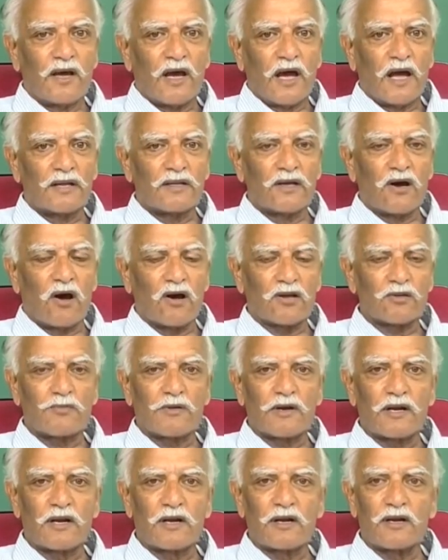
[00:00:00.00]
And the
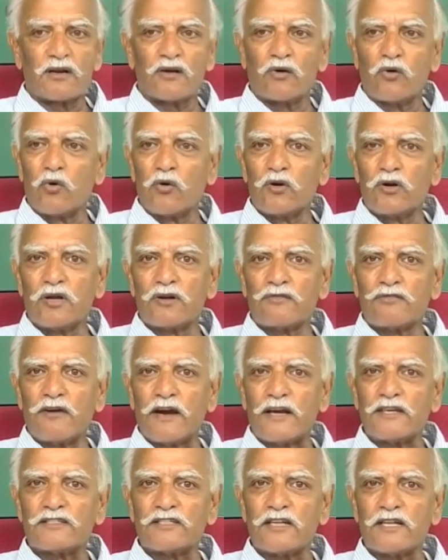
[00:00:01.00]
hospital owner
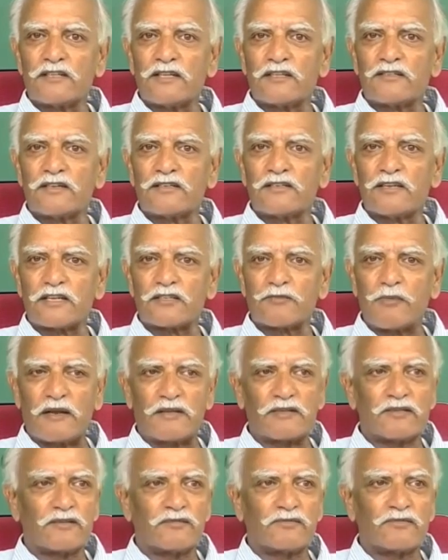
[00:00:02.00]
finds that this is
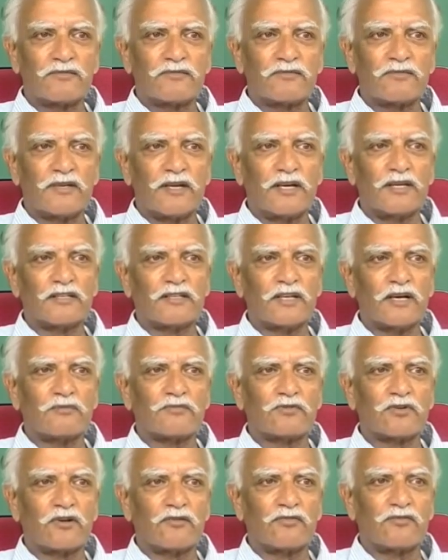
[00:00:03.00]
expensive in
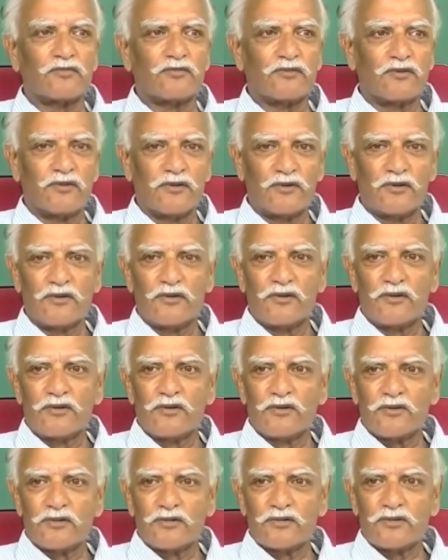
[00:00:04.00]
terms of
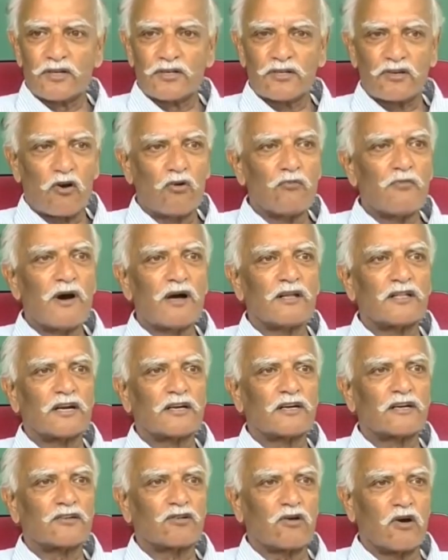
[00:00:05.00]
the trauma
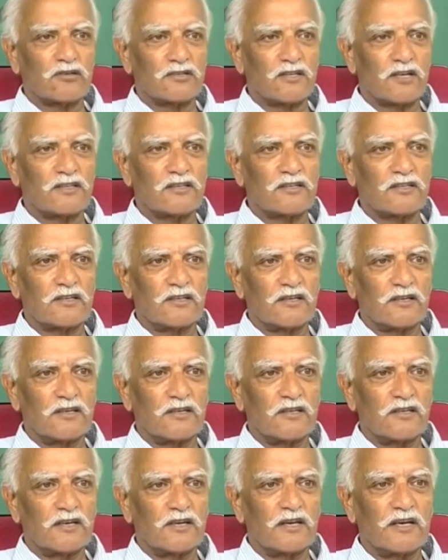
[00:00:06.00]
that it causes
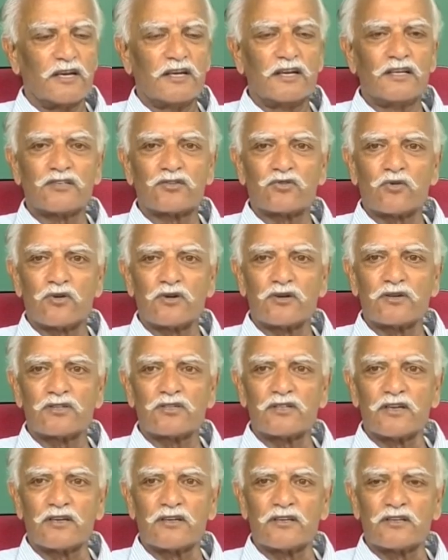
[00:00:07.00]
in his students
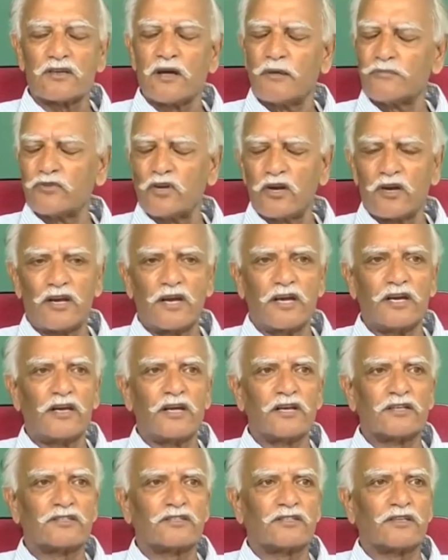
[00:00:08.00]
that I am sorry in
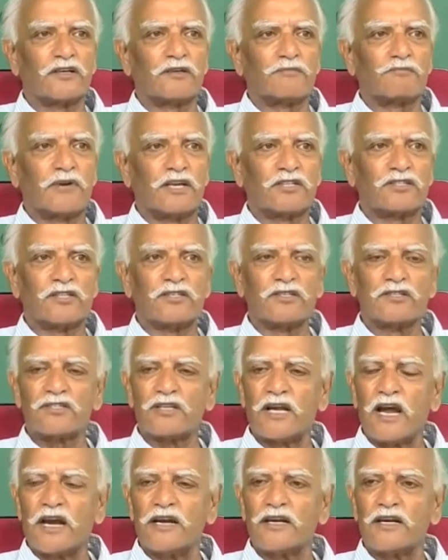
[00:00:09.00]
his uh, patients
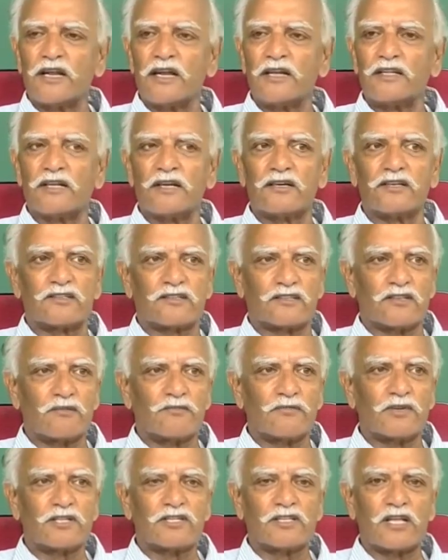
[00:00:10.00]
and in the
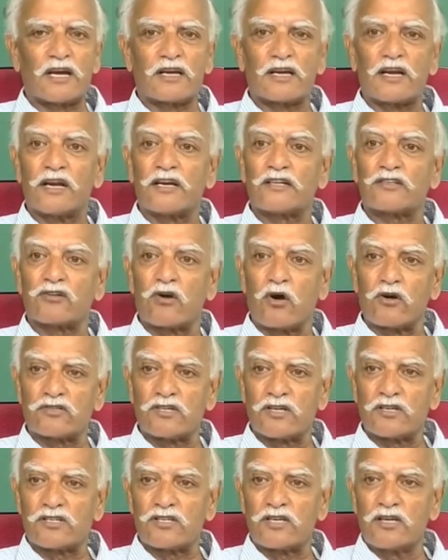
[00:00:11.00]
disturbance that it
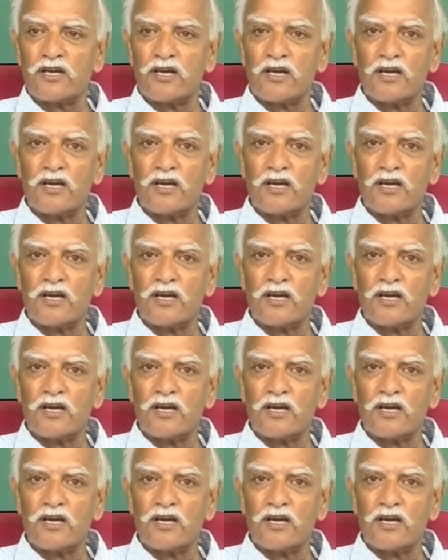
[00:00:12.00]
causes